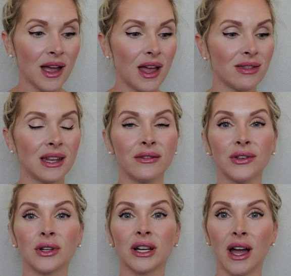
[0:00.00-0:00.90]
And then if
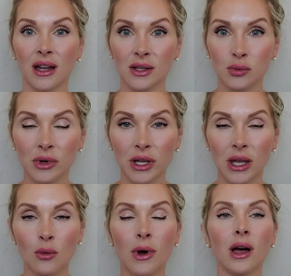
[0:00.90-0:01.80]
your gut is
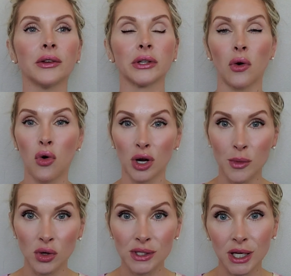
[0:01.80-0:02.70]
working well, your
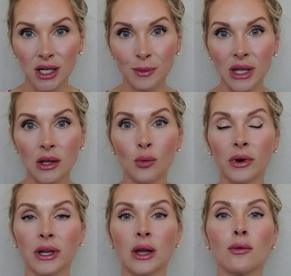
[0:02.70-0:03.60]
hormones are going to be
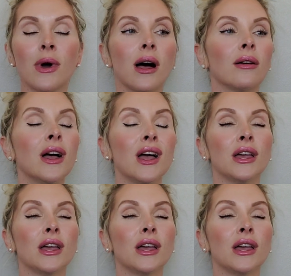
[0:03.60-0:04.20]
working well,